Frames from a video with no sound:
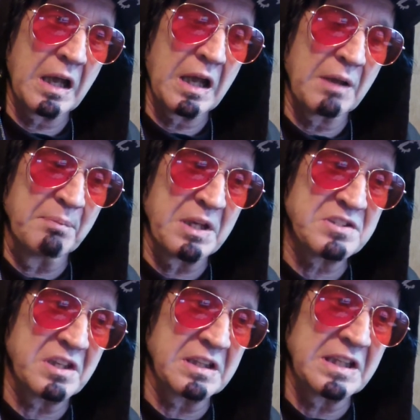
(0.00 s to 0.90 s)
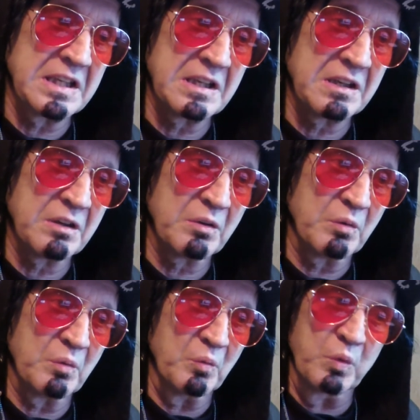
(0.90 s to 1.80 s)
basically,
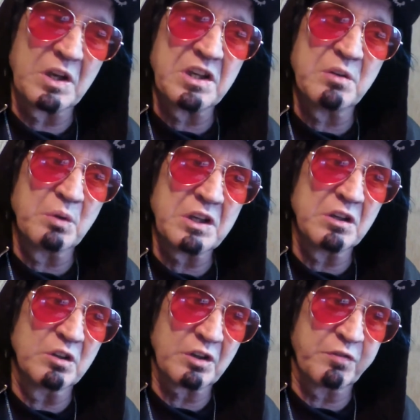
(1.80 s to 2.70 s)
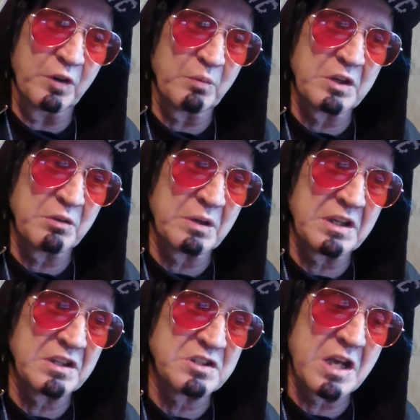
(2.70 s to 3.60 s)
what do you look for when you're
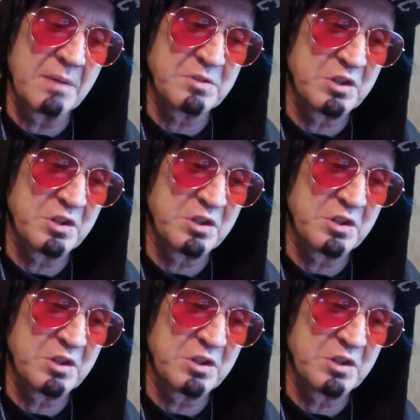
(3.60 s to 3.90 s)
running the jams?